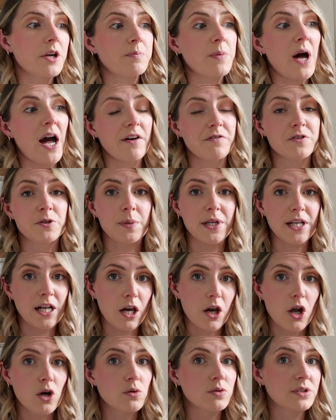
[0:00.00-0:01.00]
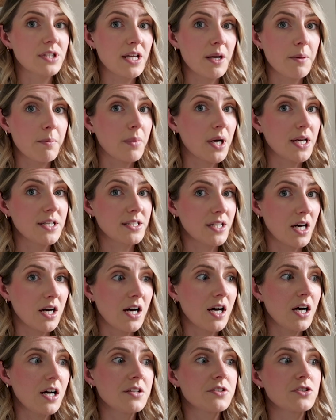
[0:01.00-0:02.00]
have to be closing my
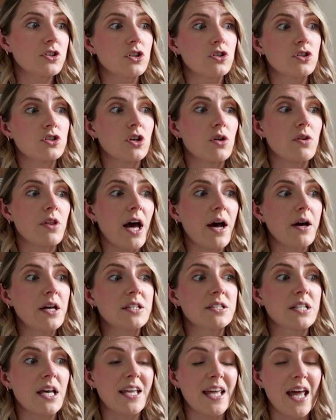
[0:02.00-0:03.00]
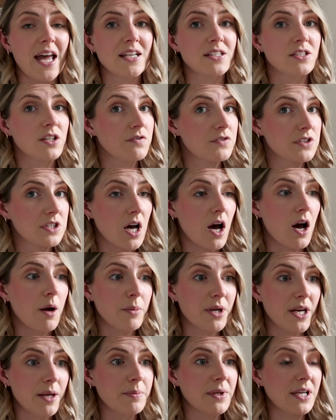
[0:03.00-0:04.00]
darts. And so that is a case of dart
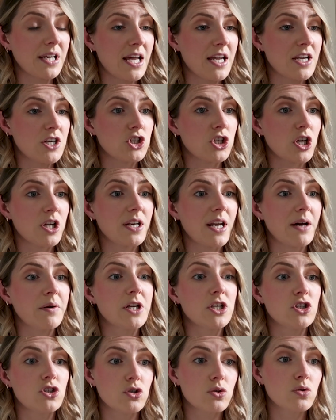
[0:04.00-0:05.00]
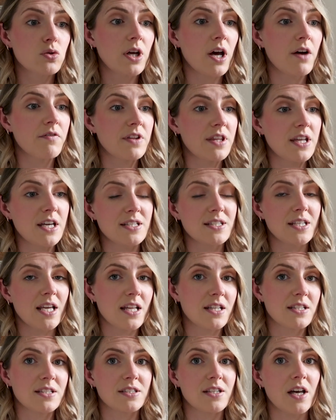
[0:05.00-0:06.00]
manipulation. Now I do cover this
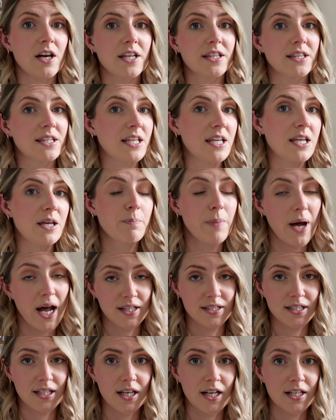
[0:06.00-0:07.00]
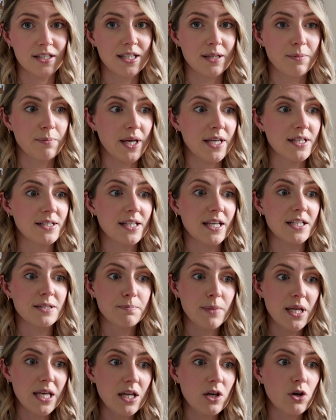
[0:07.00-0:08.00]
inside the Pattern Cutting Basics
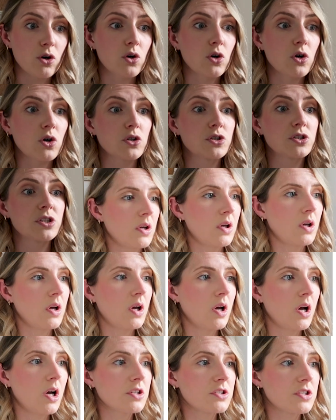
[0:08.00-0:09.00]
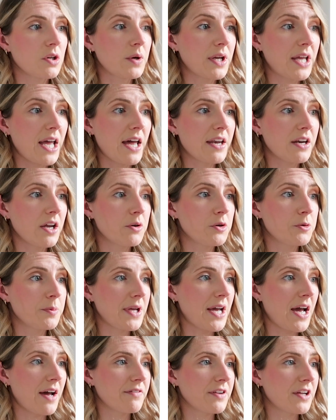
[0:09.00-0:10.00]
mini course. And so again, I would be
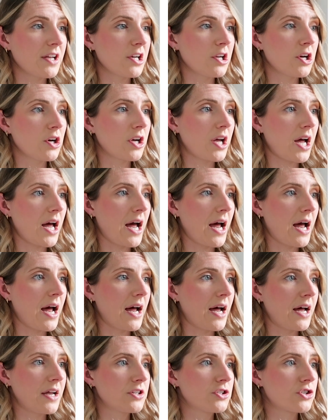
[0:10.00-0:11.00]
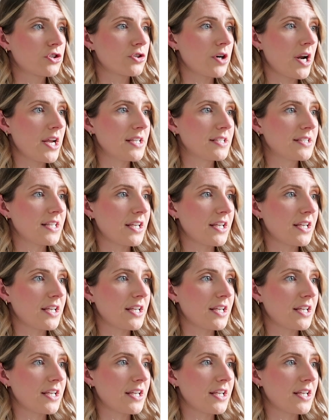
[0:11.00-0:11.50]
having a look at tracing